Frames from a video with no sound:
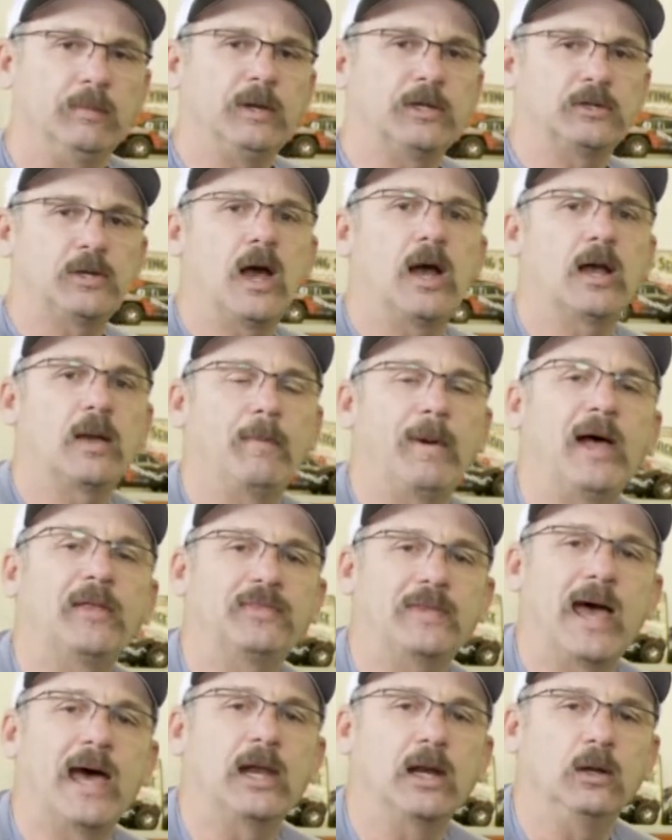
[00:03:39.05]
I'm going to talk
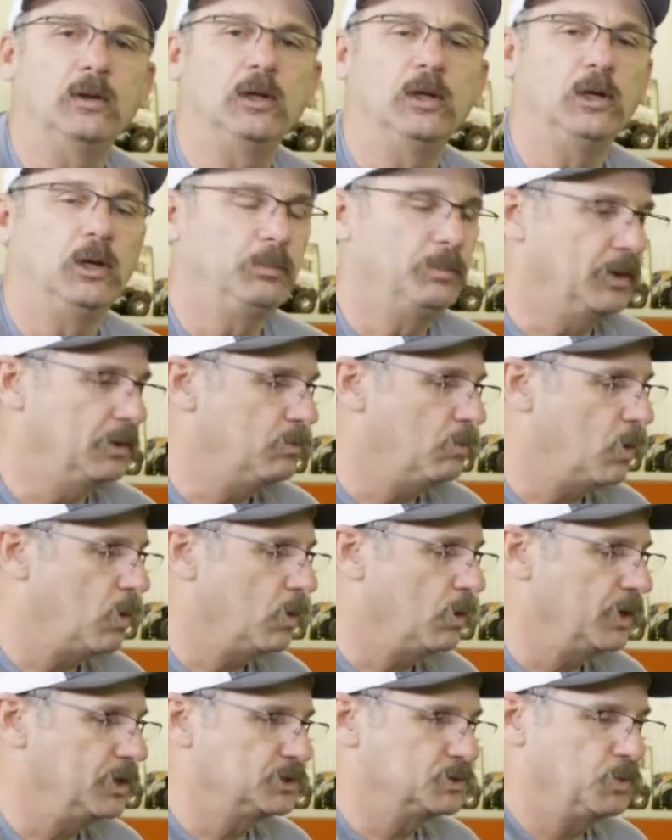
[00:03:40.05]
about that a little bit
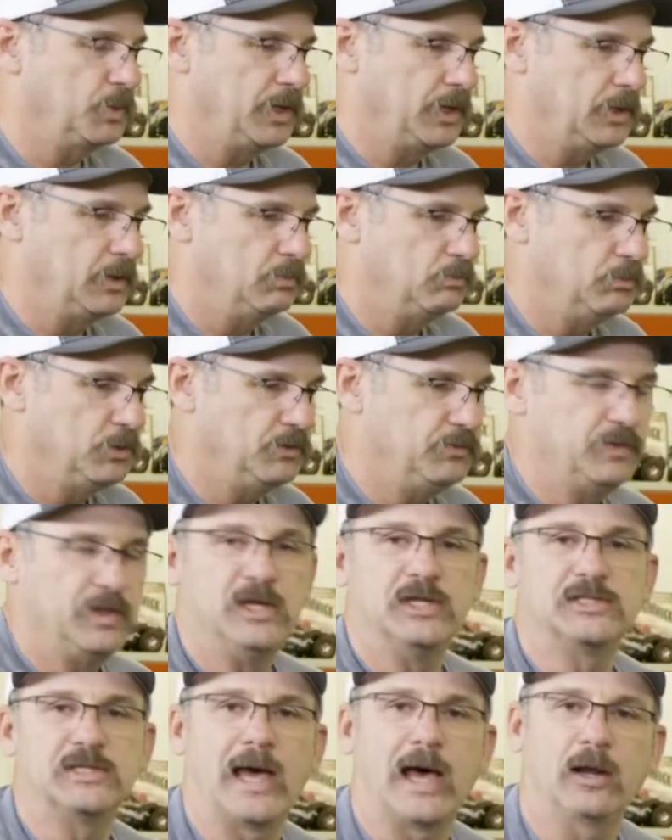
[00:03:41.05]
more as we move
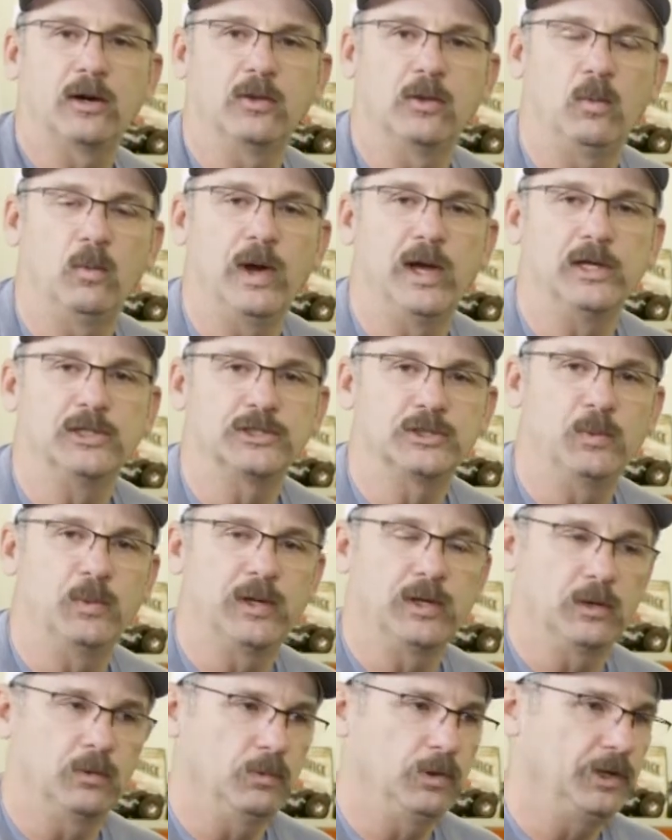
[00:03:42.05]
these out of the way so
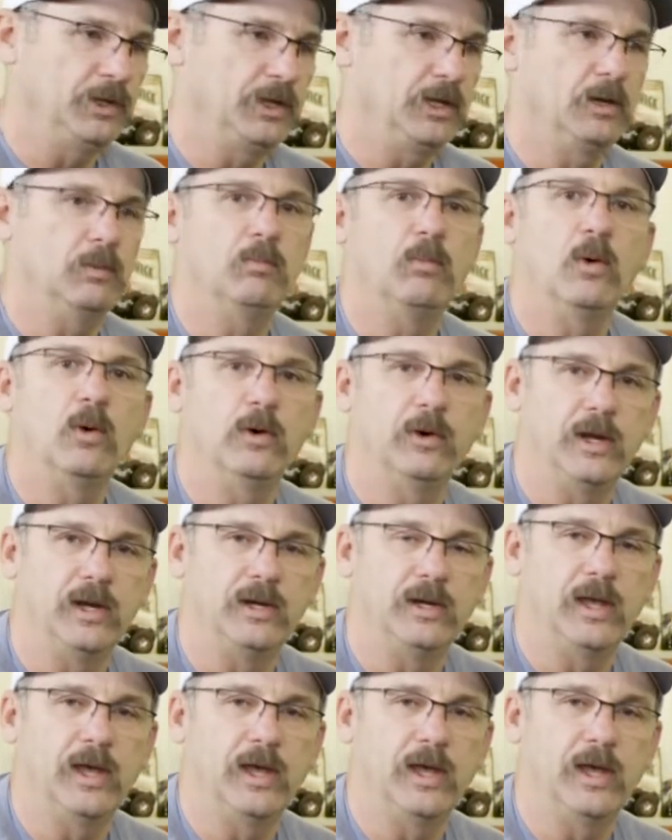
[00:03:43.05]
we can really get more in